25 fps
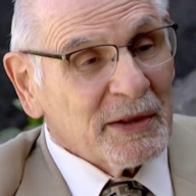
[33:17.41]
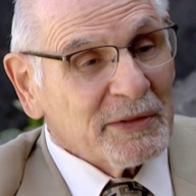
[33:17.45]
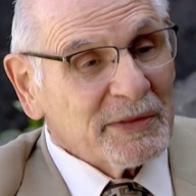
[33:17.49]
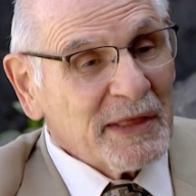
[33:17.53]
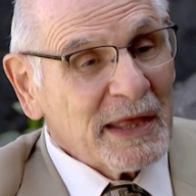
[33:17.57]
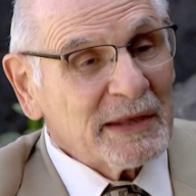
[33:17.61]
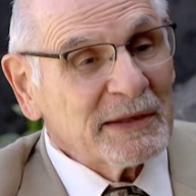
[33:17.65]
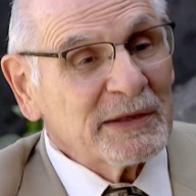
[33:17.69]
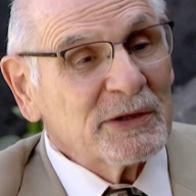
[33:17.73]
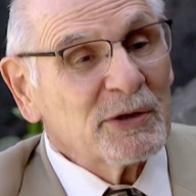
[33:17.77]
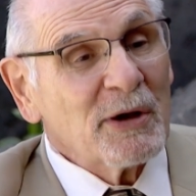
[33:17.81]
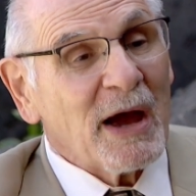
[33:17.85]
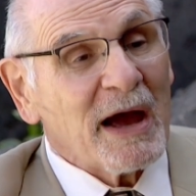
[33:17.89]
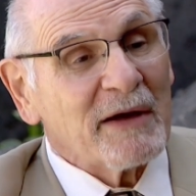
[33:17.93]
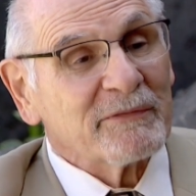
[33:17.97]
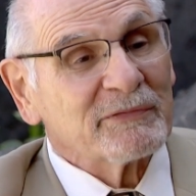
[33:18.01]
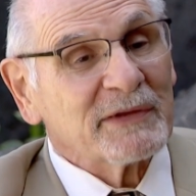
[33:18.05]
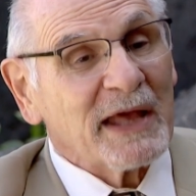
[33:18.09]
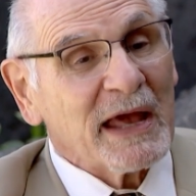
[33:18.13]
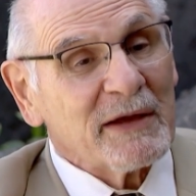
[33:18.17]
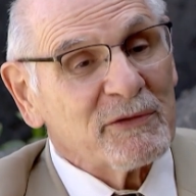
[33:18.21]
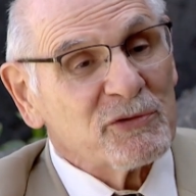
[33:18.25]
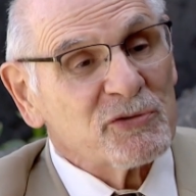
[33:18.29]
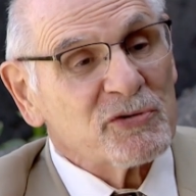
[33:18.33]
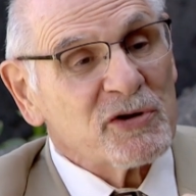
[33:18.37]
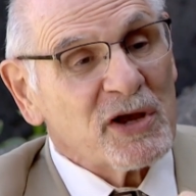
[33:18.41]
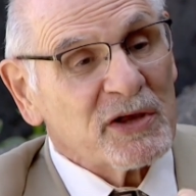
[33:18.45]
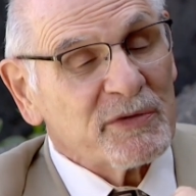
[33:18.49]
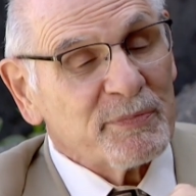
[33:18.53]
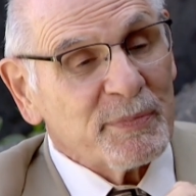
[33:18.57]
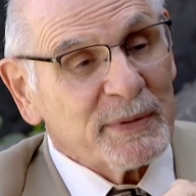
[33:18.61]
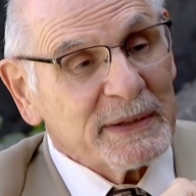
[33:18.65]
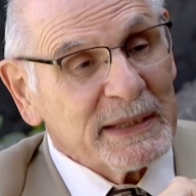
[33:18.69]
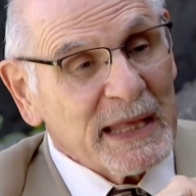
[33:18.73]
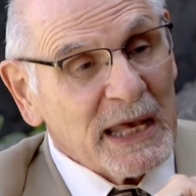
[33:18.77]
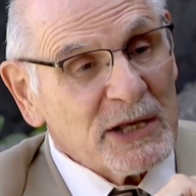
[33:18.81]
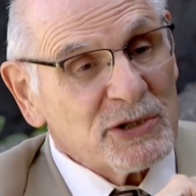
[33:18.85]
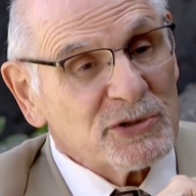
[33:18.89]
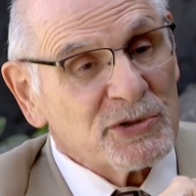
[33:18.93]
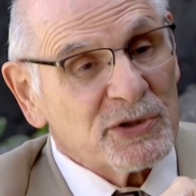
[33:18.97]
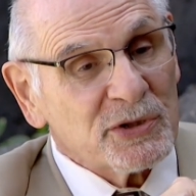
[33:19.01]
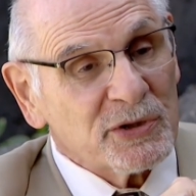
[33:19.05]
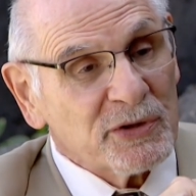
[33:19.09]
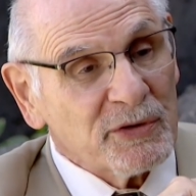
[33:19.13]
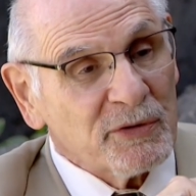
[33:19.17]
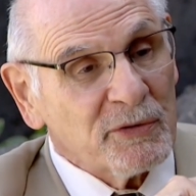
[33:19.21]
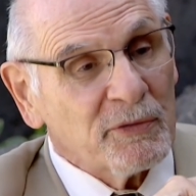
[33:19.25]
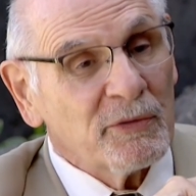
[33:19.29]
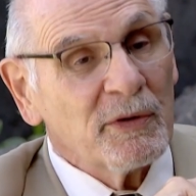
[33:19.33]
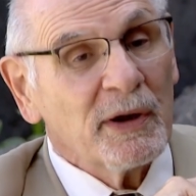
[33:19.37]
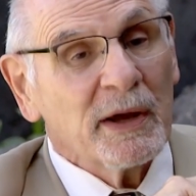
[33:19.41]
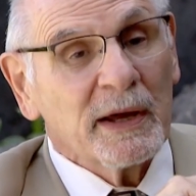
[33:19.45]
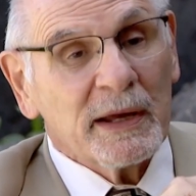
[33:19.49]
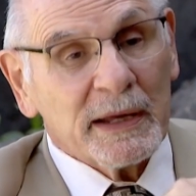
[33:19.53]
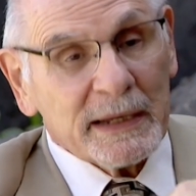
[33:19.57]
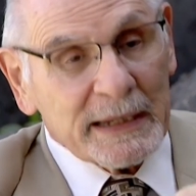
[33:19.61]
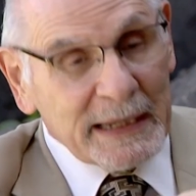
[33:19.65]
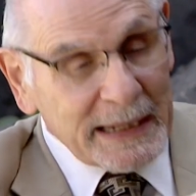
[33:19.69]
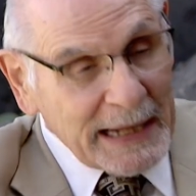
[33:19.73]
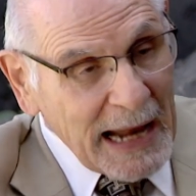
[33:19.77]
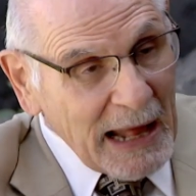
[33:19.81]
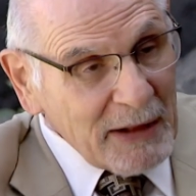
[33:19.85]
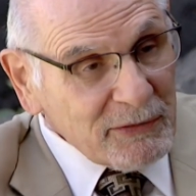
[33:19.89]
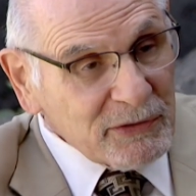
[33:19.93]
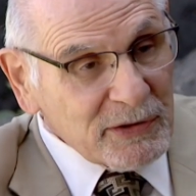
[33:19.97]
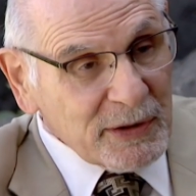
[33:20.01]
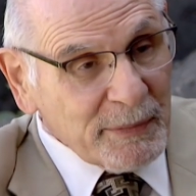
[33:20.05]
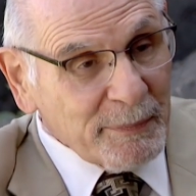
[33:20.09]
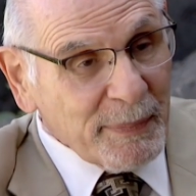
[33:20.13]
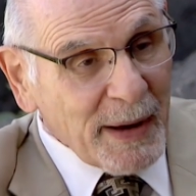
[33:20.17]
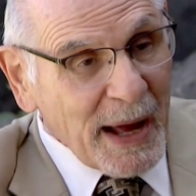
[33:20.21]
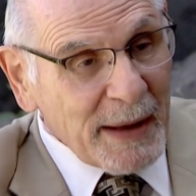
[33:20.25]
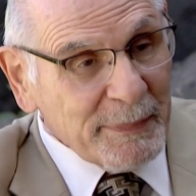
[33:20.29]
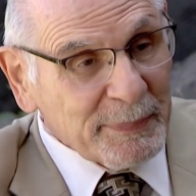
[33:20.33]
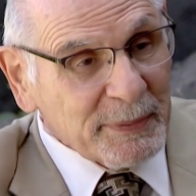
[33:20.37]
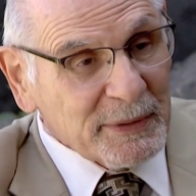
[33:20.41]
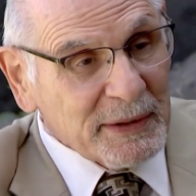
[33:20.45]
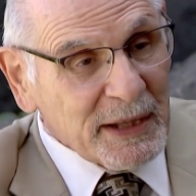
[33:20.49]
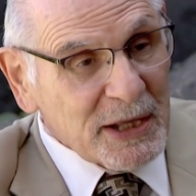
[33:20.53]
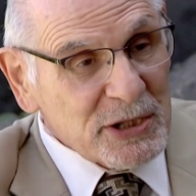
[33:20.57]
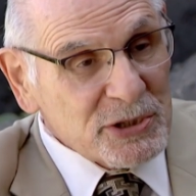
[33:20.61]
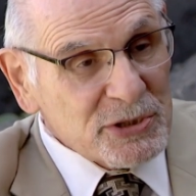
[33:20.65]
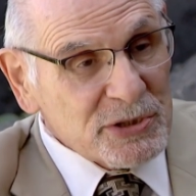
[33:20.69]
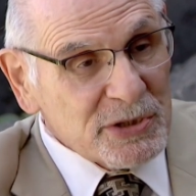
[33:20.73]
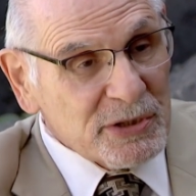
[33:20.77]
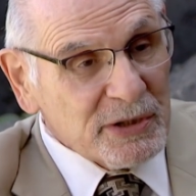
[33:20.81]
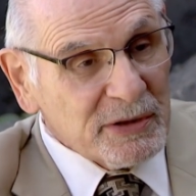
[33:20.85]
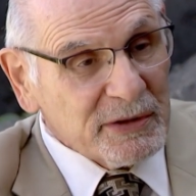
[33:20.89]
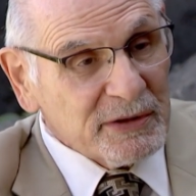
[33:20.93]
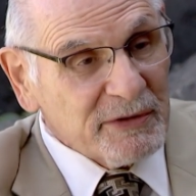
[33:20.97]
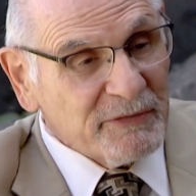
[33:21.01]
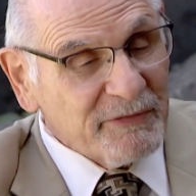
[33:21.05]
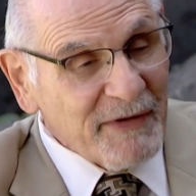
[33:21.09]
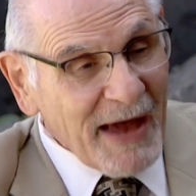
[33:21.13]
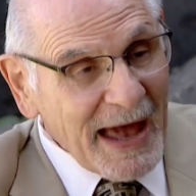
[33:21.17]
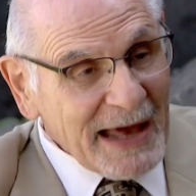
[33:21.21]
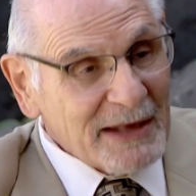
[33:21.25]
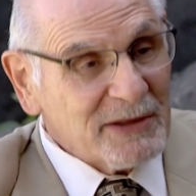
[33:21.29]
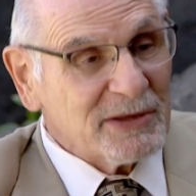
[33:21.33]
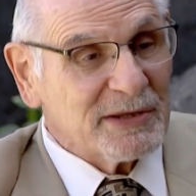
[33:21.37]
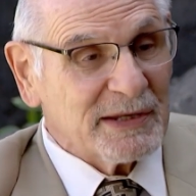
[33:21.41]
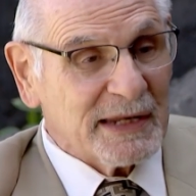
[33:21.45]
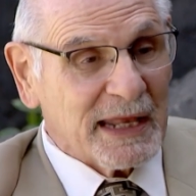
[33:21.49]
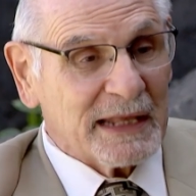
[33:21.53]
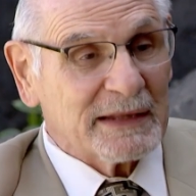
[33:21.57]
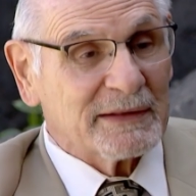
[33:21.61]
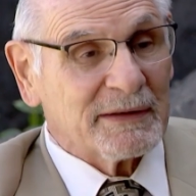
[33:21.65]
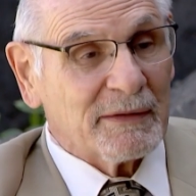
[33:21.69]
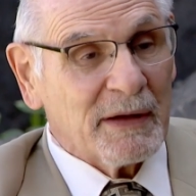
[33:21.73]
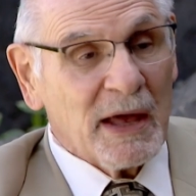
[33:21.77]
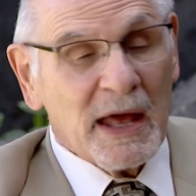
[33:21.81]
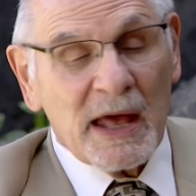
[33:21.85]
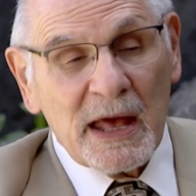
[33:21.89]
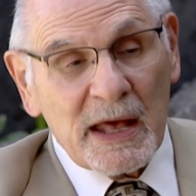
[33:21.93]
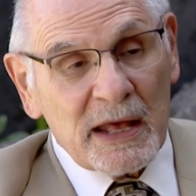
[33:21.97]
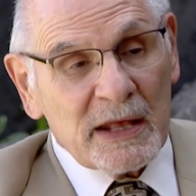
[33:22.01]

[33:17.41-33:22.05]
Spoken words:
Then you have to have transportation to get out to the population to vaccinate them.